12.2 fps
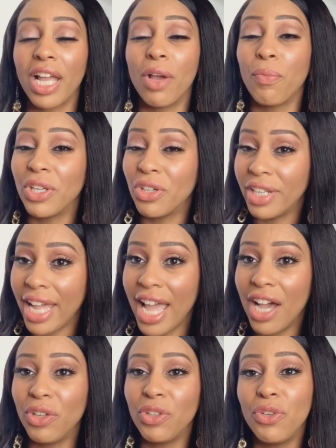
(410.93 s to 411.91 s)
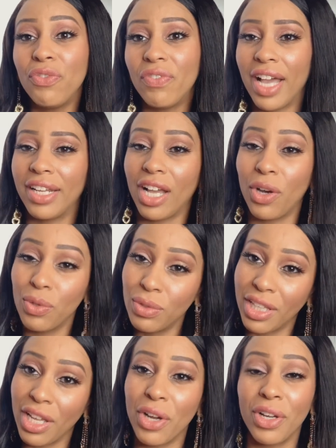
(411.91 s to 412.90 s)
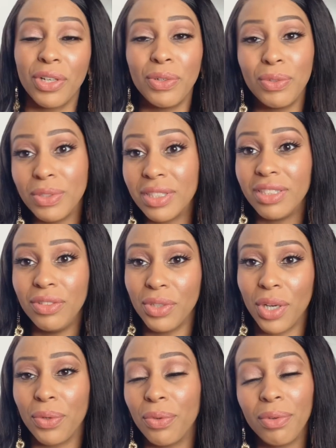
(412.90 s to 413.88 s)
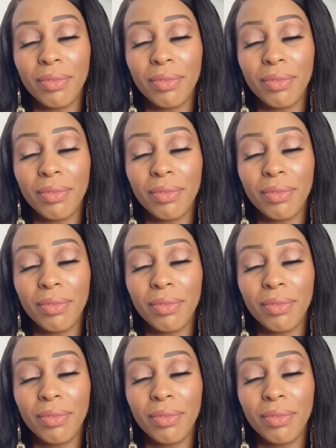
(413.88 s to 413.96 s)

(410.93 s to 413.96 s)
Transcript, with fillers: And when you're down, you find out who's there and who's, you know,